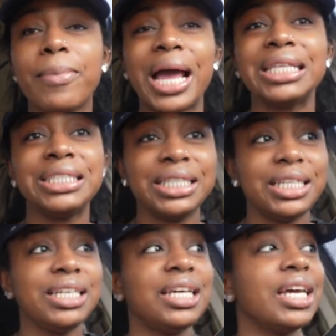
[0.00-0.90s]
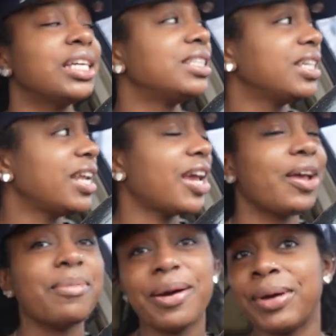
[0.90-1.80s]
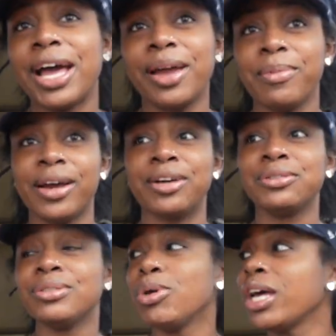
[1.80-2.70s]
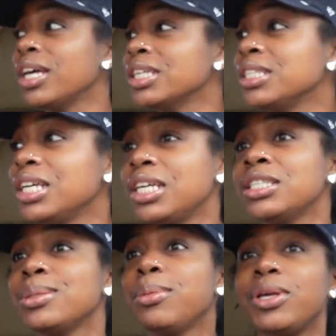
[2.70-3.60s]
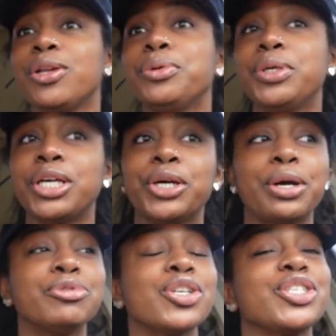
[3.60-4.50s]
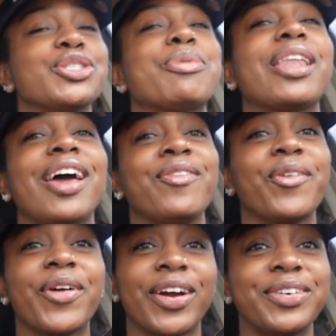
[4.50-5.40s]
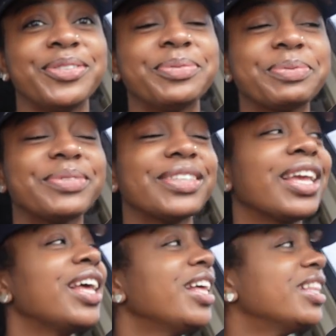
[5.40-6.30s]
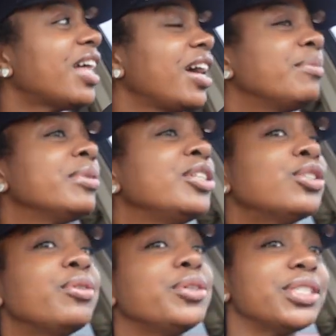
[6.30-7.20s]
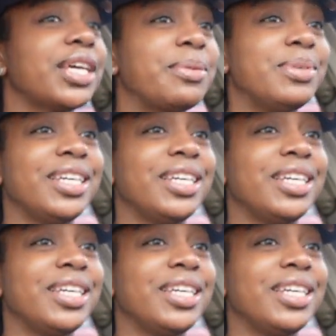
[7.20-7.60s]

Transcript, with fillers: body today about my eyebrows because it's going to be a new year. I'm trying to change my life around. Like, please don't irritate me.